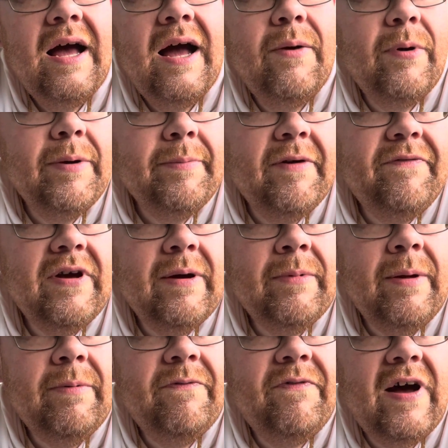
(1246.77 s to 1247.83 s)
wake my family
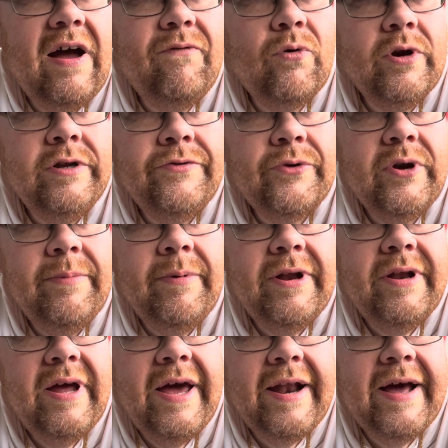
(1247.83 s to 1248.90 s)
up at 5:43,
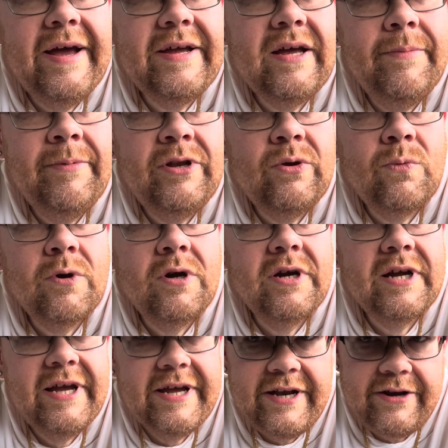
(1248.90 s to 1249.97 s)
and I come into work,
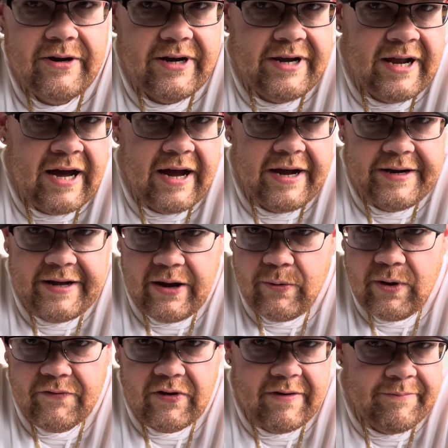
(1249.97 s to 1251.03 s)
I get here at 9.
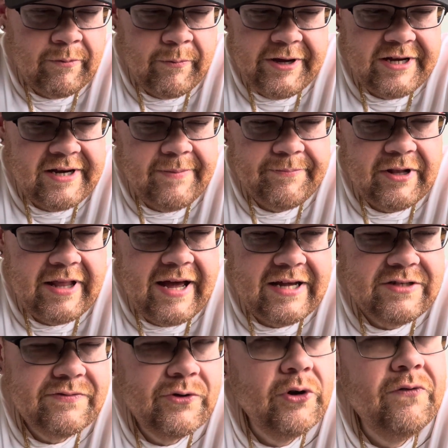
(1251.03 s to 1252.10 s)
However, I've been waking up the
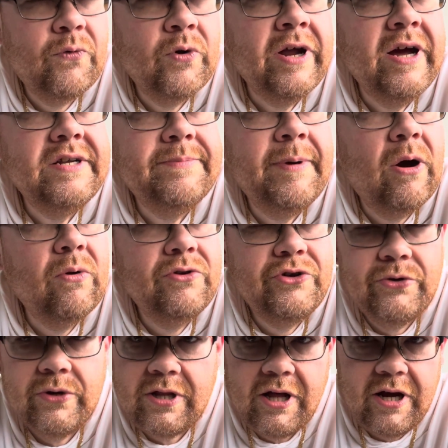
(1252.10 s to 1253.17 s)
last 3 or 4 nights about
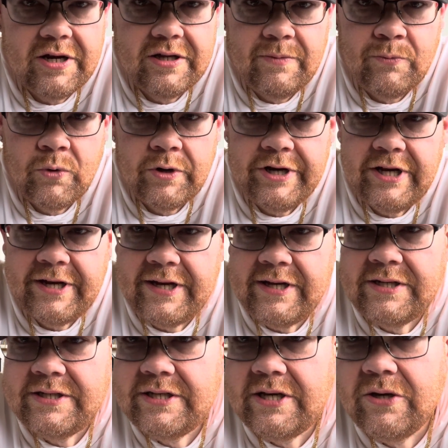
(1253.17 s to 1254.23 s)
2 o'clock in the morning again.
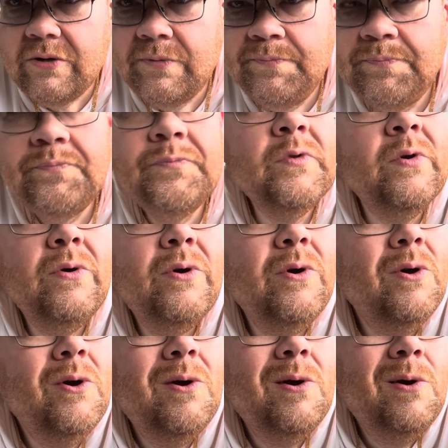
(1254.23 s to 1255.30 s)
So
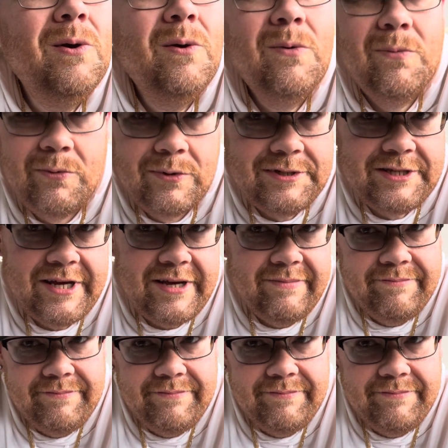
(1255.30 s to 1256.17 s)
we'll see.